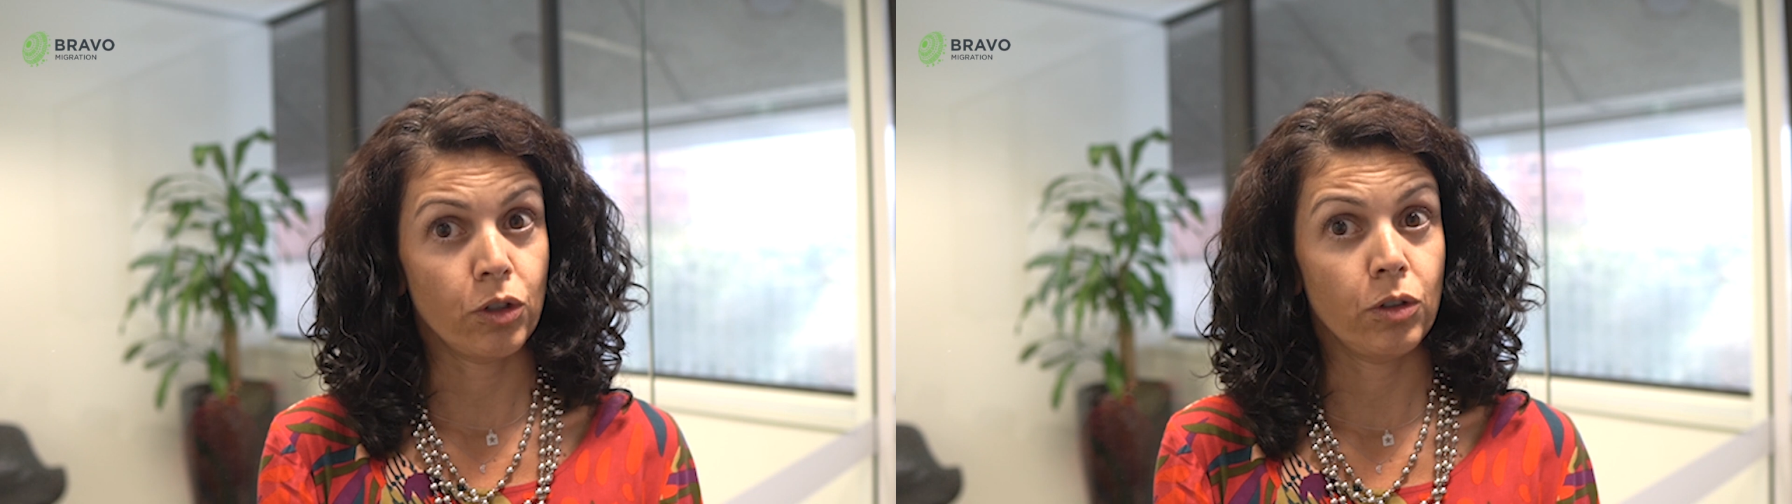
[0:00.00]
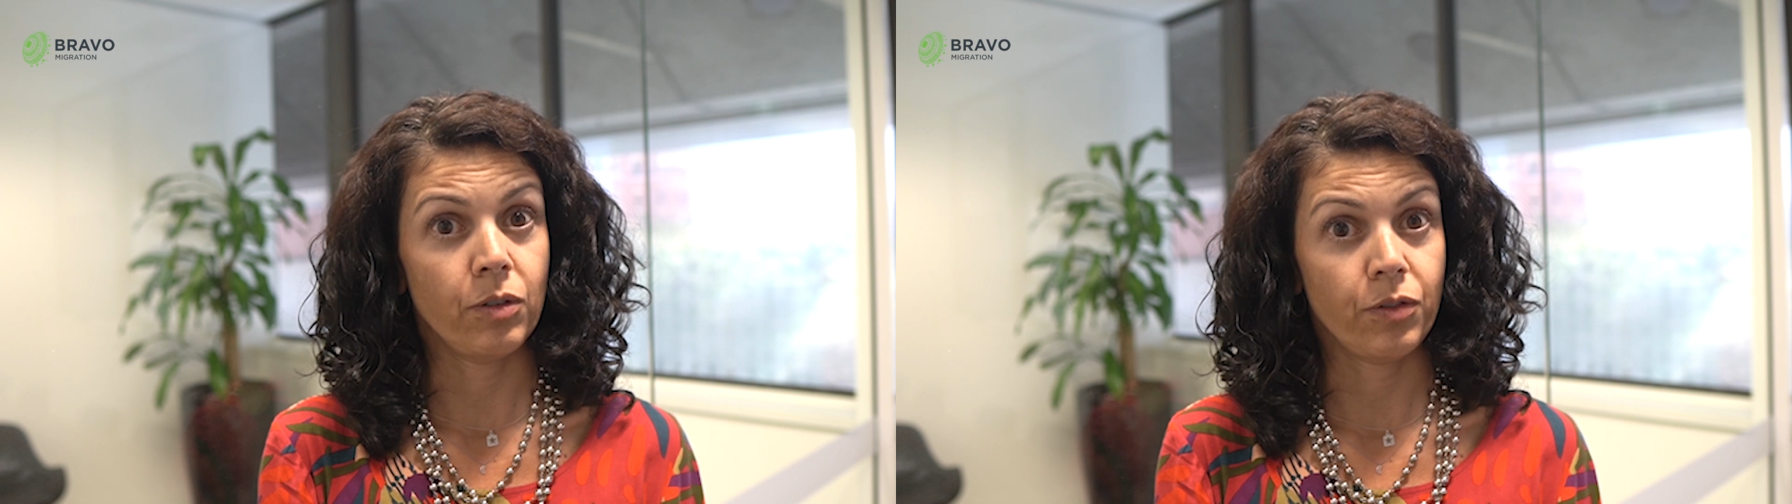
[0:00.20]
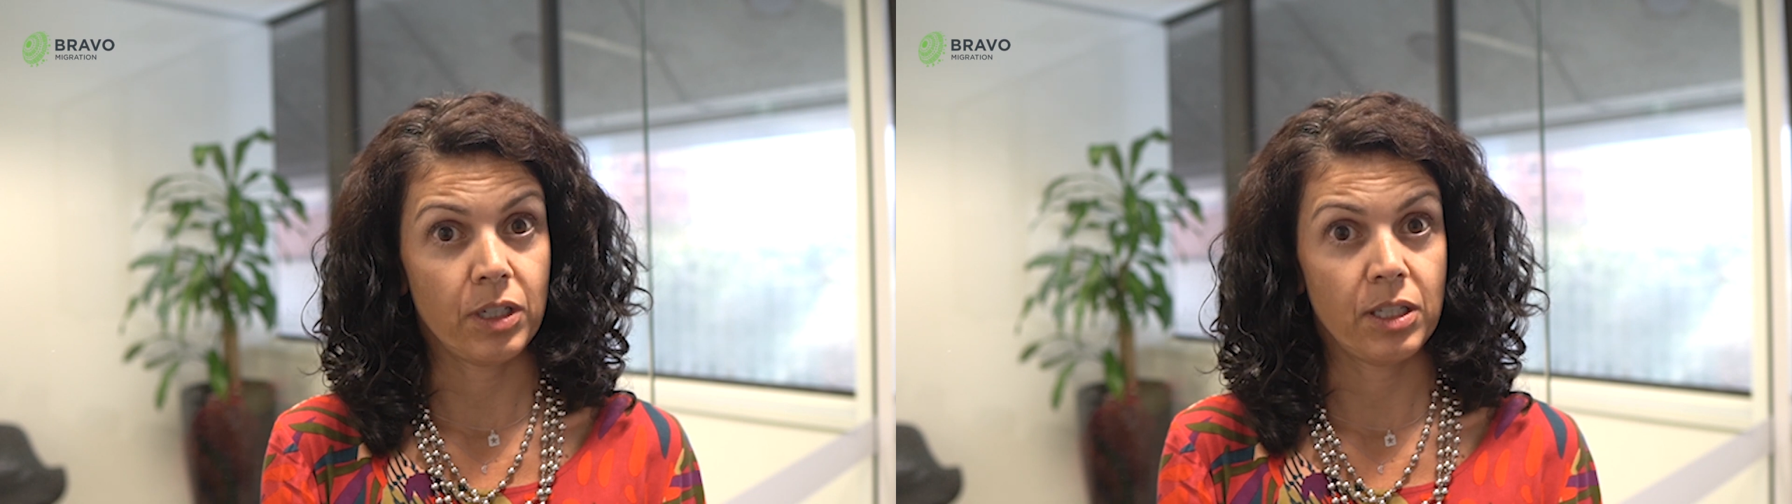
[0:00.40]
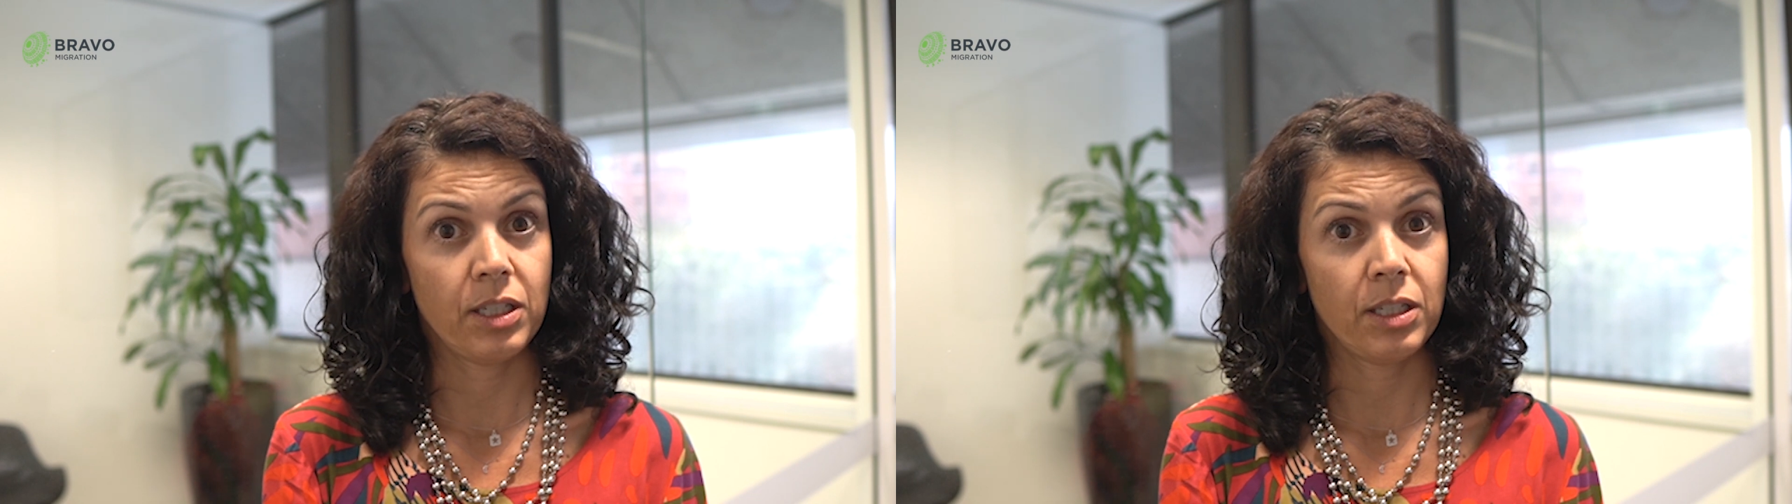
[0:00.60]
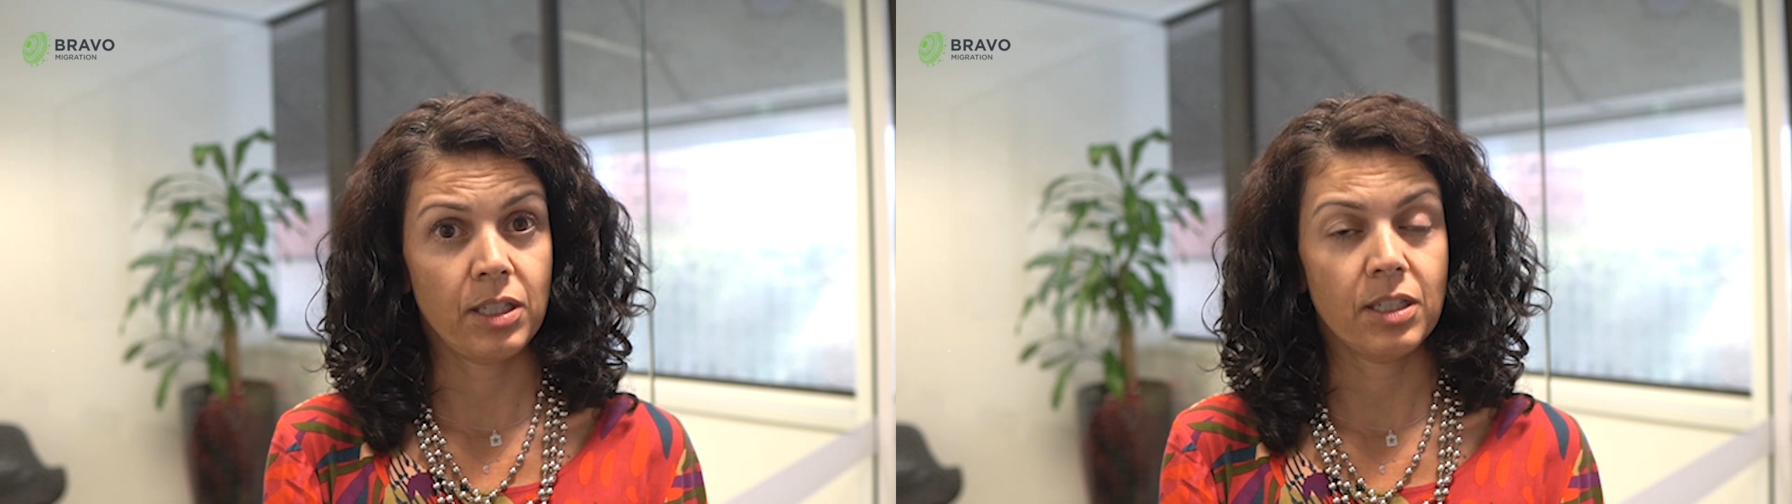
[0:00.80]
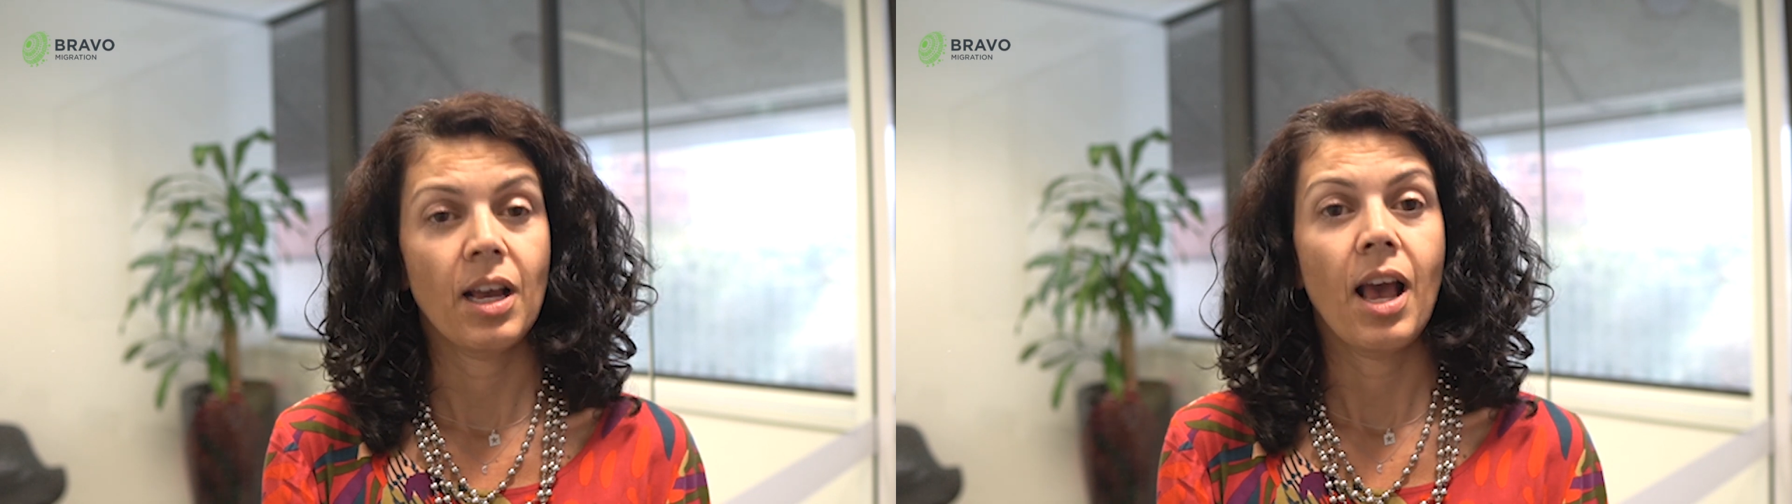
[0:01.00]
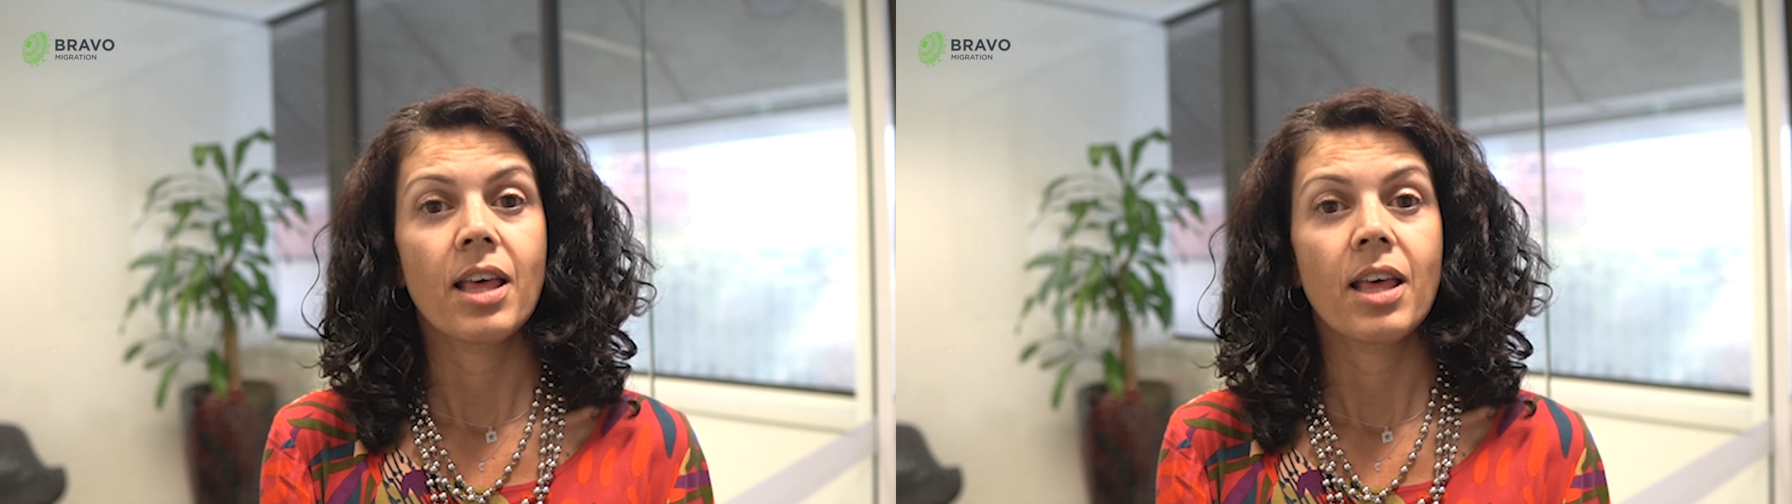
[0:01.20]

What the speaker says: or universities,